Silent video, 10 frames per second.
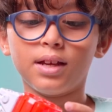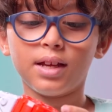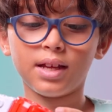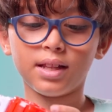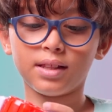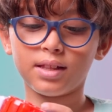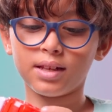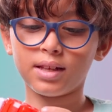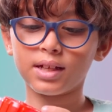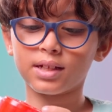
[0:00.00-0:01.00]
And
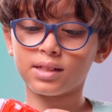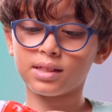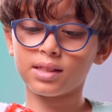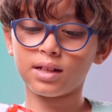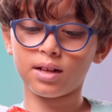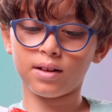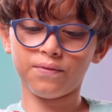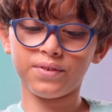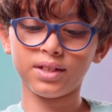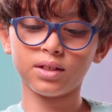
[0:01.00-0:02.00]
the next
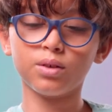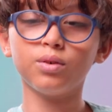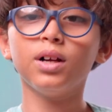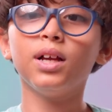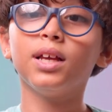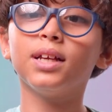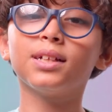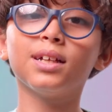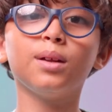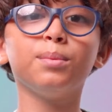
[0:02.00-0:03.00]
video
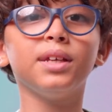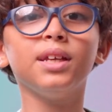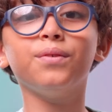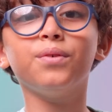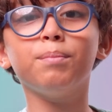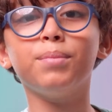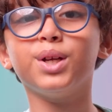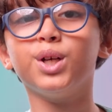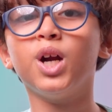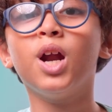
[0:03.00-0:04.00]
is gonna be even
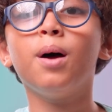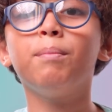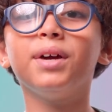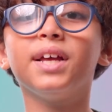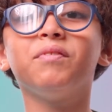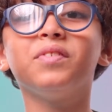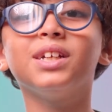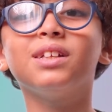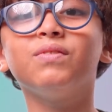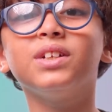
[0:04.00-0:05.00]
better. But if
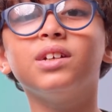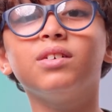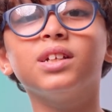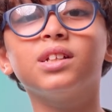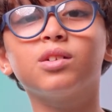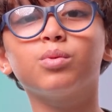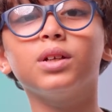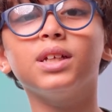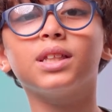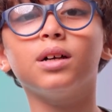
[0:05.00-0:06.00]
this video hits
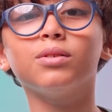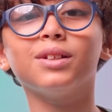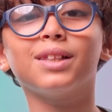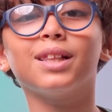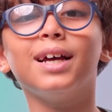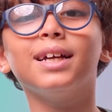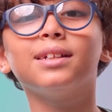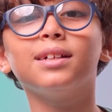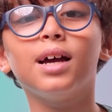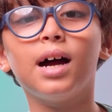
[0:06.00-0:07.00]
20,000
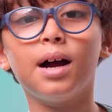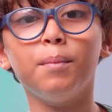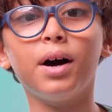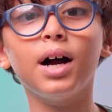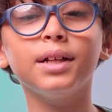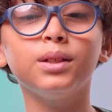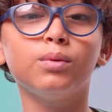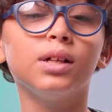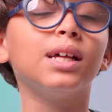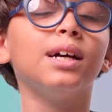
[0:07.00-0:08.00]
likes, I might
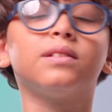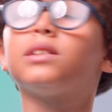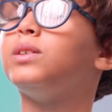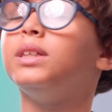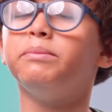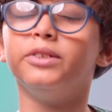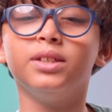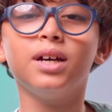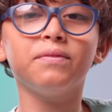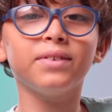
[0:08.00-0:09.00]
do a live stream. You
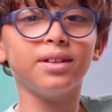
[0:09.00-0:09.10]
never